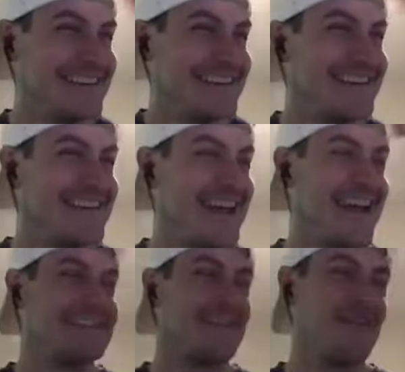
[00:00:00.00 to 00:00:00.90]

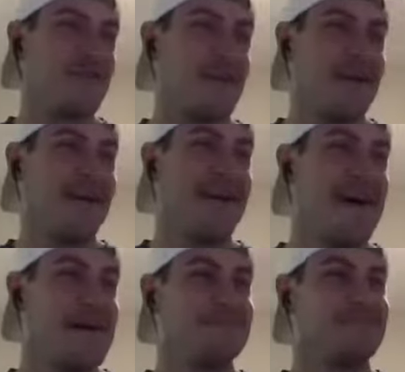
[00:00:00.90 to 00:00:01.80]
Yeah. So
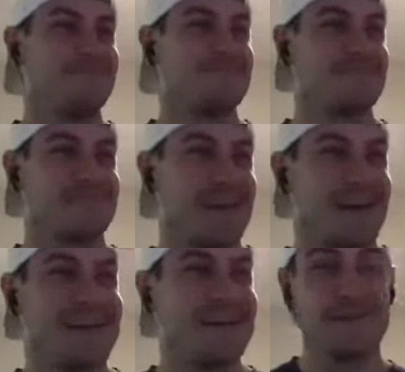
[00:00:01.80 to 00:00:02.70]

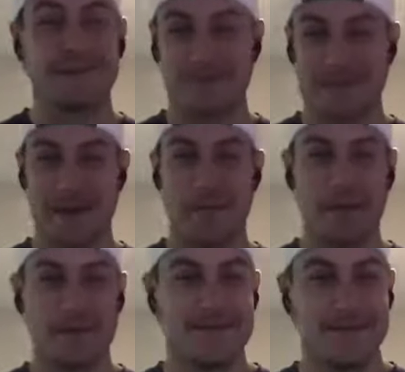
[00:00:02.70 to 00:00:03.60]
I knew this was
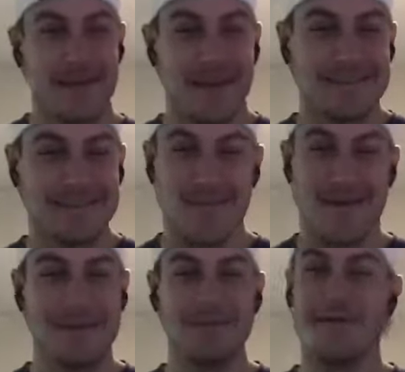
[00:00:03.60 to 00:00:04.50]
coming. So
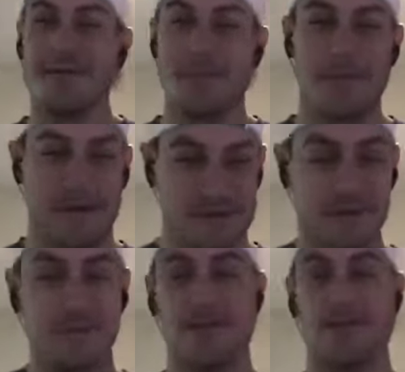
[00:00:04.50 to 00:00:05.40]
I didn't really prepare
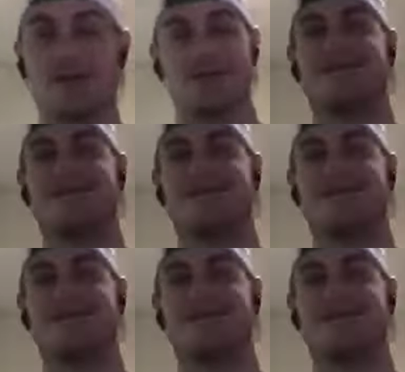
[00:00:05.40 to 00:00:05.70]
too many questions from